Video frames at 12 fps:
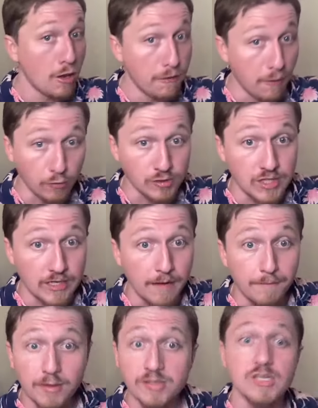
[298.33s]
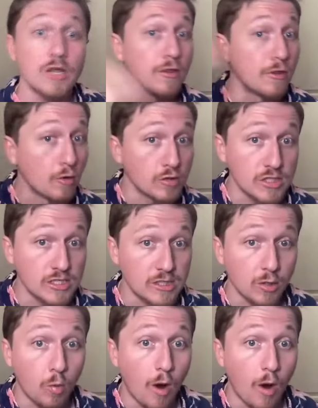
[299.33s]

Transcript: Those are the numbers. Those is the